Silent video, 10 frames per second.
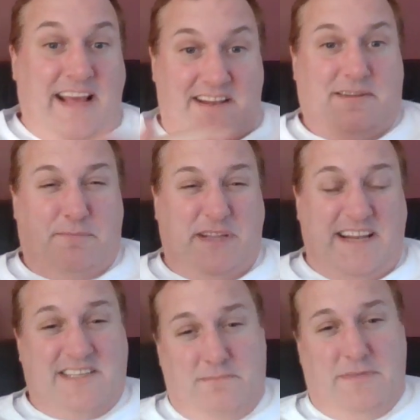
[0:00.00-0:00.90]
But
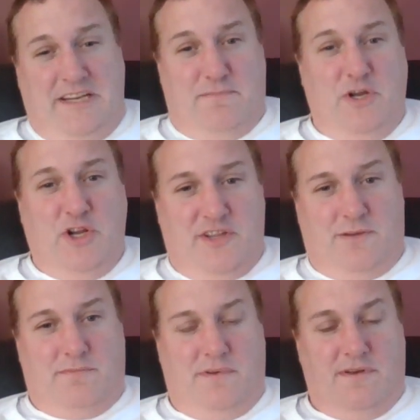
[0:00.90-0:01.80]
that doesn't mean you murdered
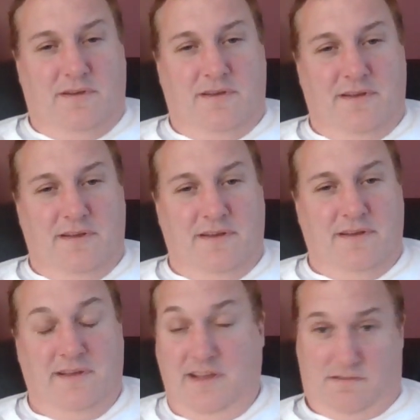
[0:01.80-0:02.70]
them.
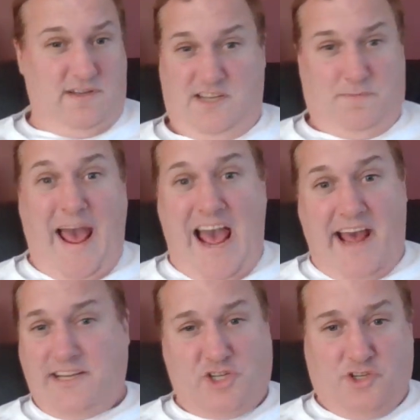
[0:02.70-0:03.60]
It's
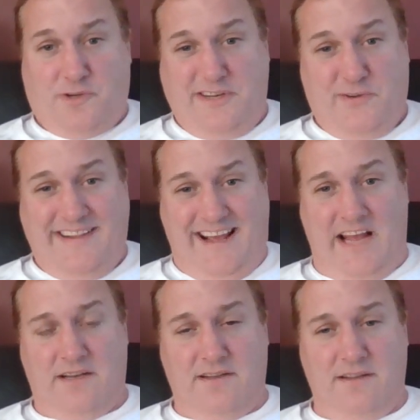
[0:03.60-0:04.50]
bad. You shouldn't be doing that.